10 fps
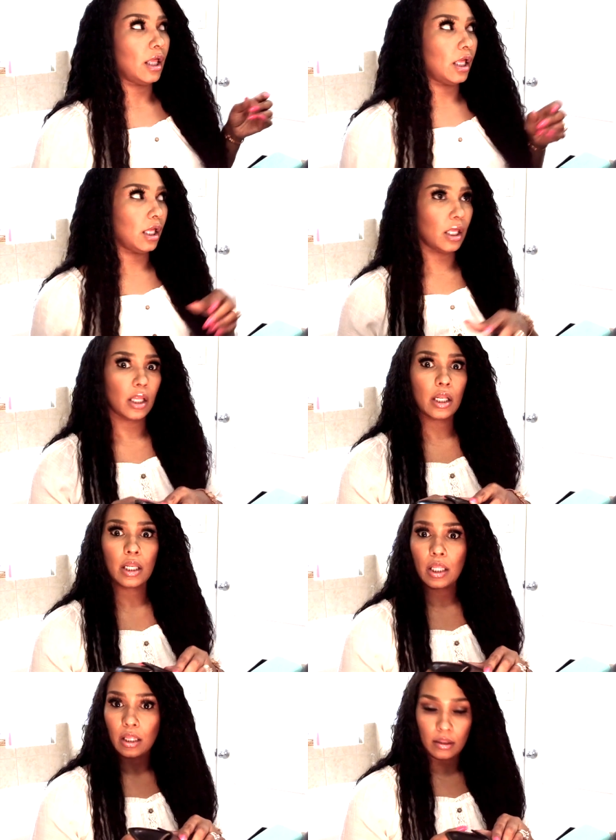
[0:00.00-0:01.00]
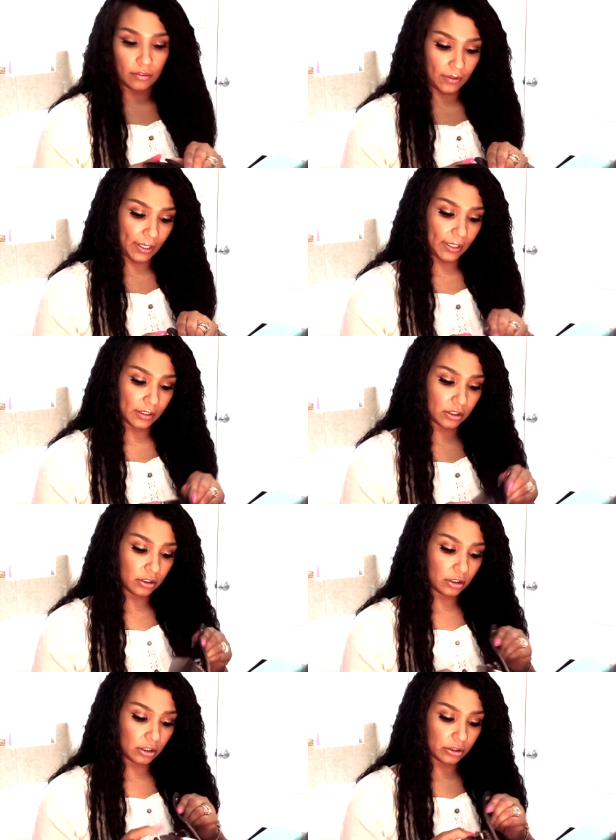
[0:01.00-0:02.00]
And that
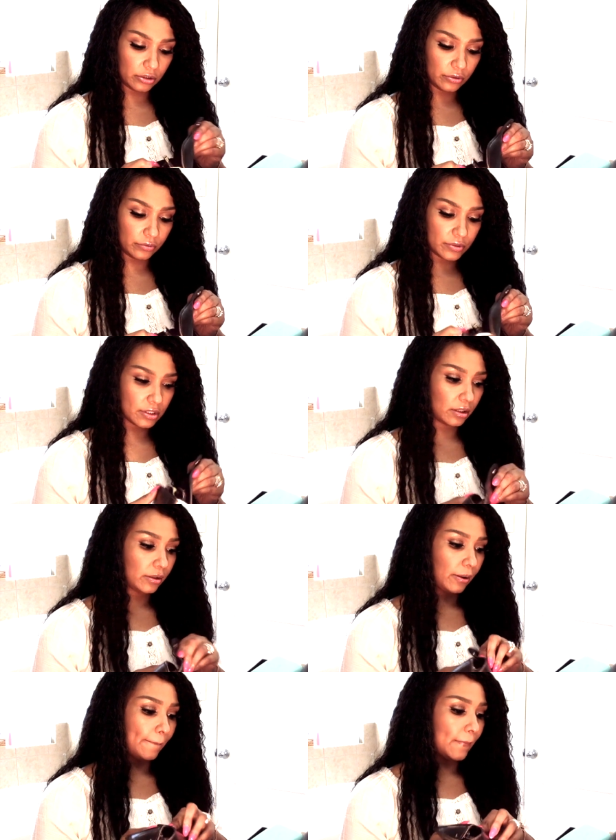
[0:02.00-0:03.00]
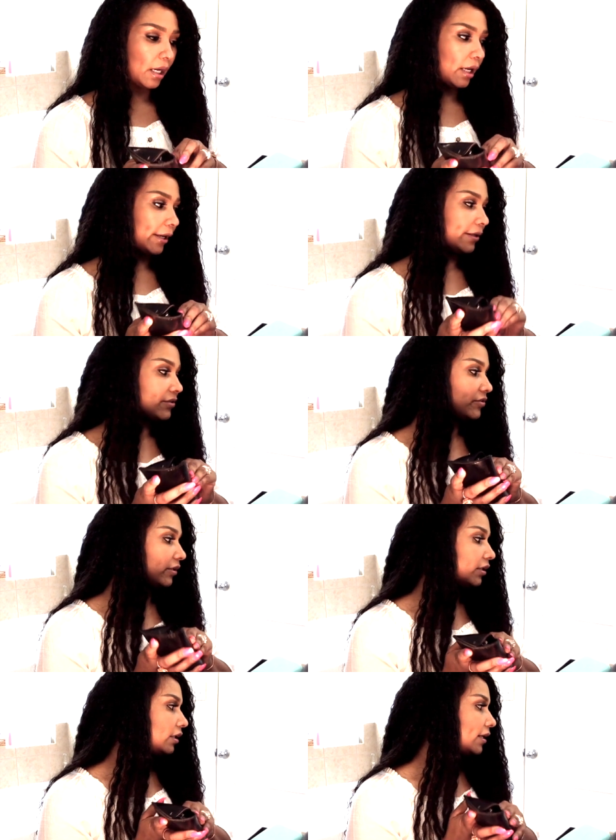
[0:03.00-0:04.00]
concludes my
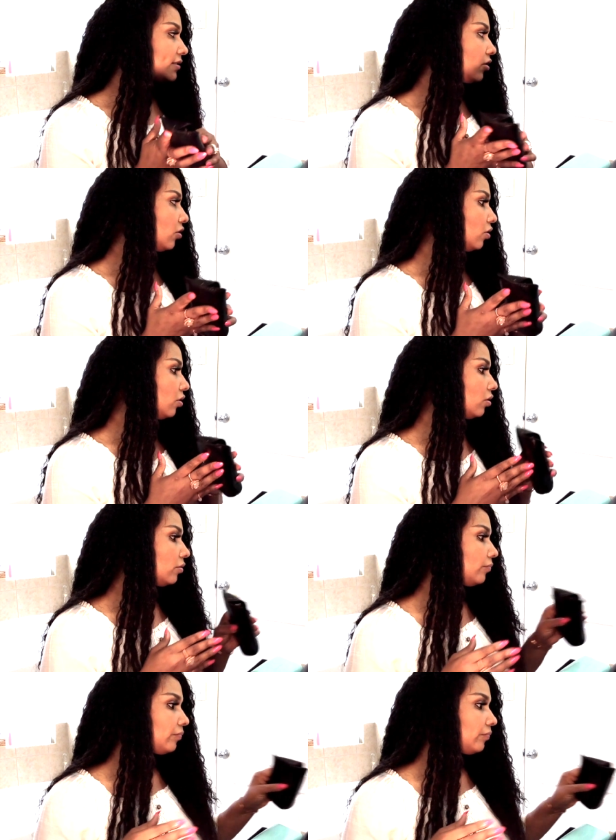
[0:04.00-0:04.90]
sunglass haul